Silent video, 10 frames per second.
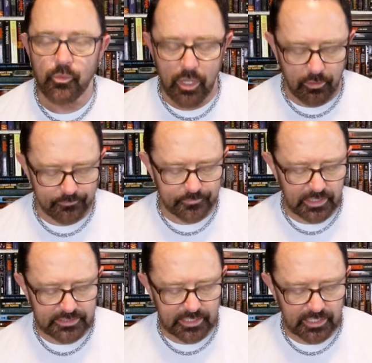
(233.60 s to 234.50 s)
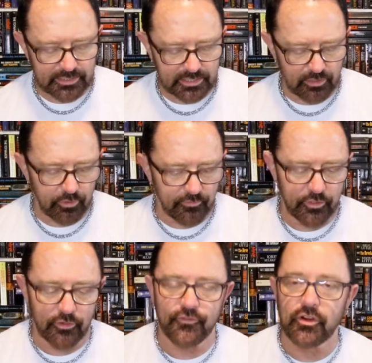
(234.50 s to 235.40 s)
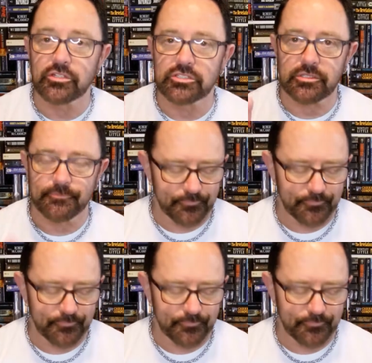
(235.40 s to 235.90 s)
Well, let's get into the review first.